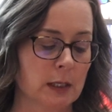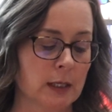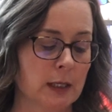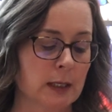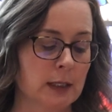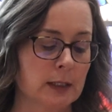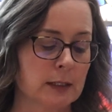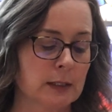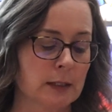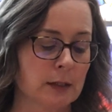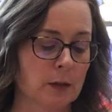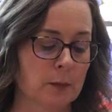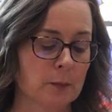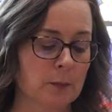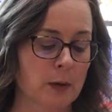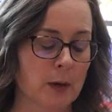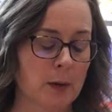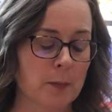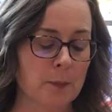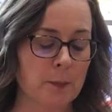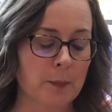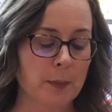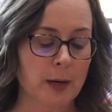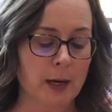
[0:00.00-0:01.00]
until
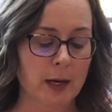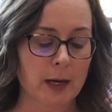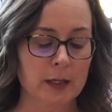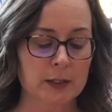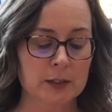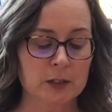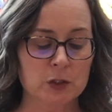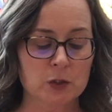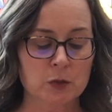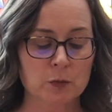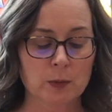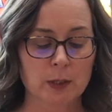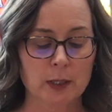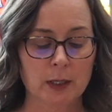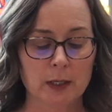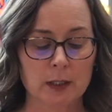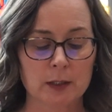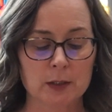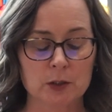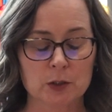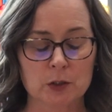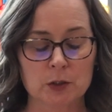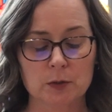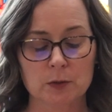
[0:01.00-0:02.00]
Mum passed away
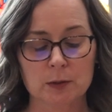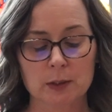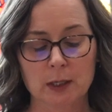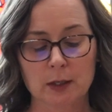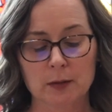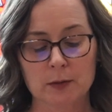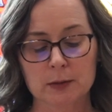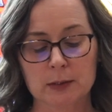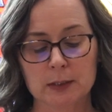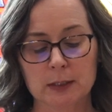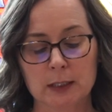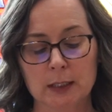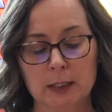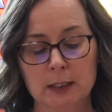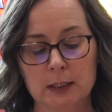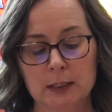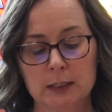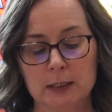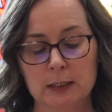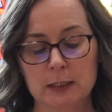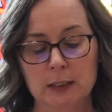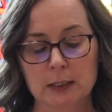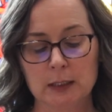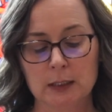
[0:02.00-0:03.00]
in
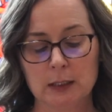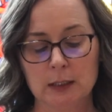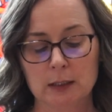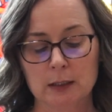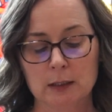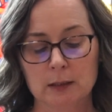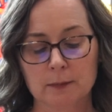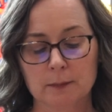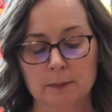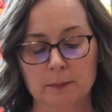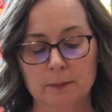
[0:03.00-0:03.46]
2018.